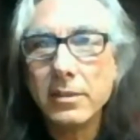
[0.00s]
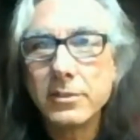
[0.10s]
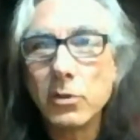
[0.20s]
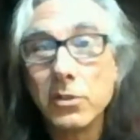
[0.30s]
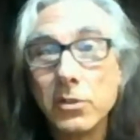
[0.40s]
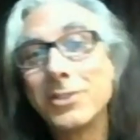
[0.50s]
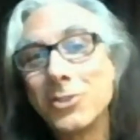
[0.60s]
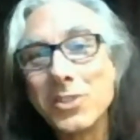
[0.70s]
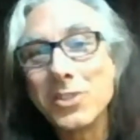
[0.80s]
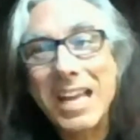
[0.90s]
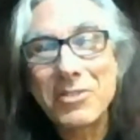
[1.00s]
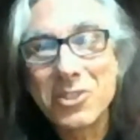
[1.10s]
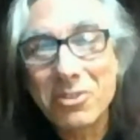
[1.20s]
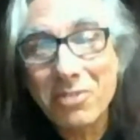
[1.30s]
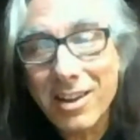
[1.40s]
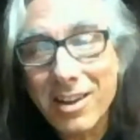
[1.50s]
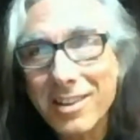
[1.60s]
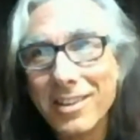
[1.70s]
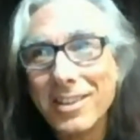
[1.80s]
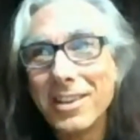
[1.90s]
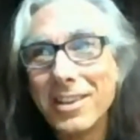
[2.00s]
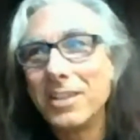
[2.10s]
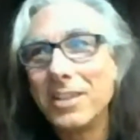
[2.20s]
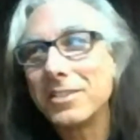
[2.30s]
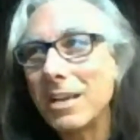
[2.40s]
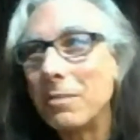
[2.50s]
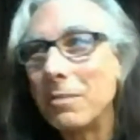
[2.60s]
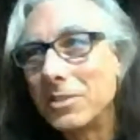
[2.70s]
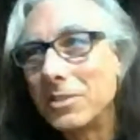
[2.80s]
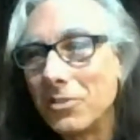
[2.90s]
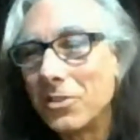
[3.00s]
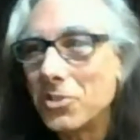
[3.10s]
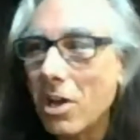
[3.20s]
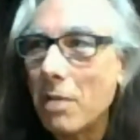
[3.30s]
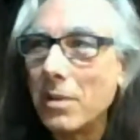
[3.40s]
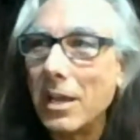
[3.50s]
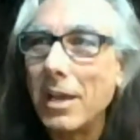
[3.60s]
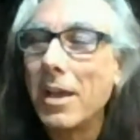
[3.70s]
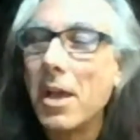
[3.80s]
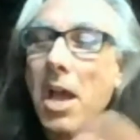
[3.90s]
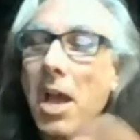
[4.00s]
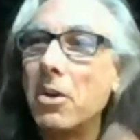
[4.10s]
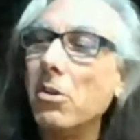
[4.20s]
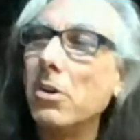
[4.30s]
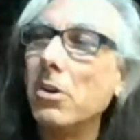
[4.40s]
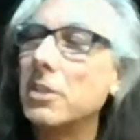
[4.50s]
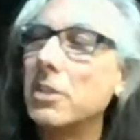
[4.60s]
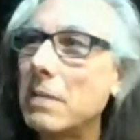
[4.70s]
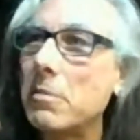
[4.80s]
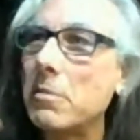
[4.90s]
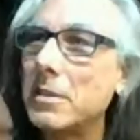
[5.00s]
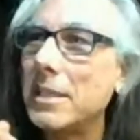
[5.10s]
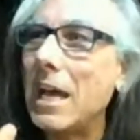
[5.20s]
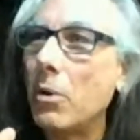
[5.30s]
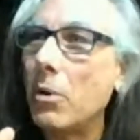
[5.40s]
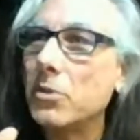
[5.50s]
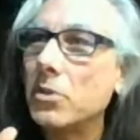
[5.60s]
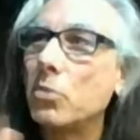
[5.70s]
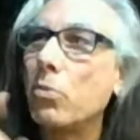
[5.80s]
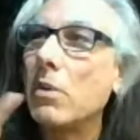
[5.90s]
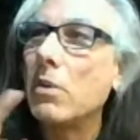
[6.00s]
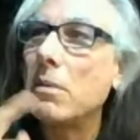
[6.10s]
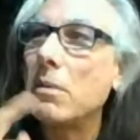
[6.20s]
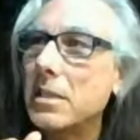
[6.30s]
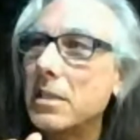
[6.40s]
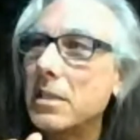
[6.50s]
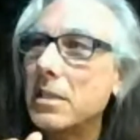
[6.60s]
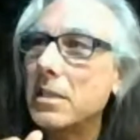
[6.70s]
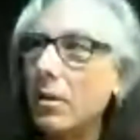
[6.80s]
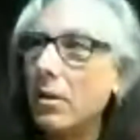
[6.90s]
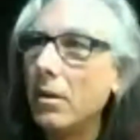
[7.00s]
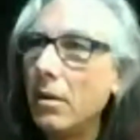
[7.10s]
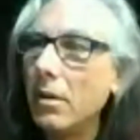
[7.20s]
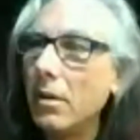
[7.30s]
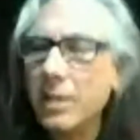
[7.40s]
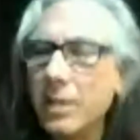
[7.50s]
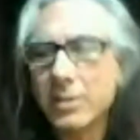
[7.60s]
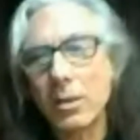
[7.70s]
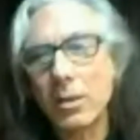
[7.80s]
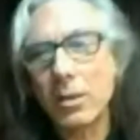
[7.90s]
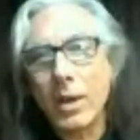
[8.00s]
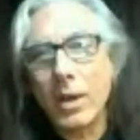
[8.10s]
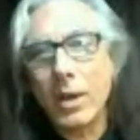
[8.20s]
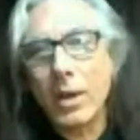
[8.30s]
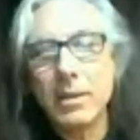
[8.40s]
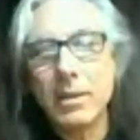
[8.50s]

So as soon as I have the truck, he says, "How much for this job?" And I go, "Oh, it's going to take me about 10 hours at $20 an hour." And he's like, "Wait, what?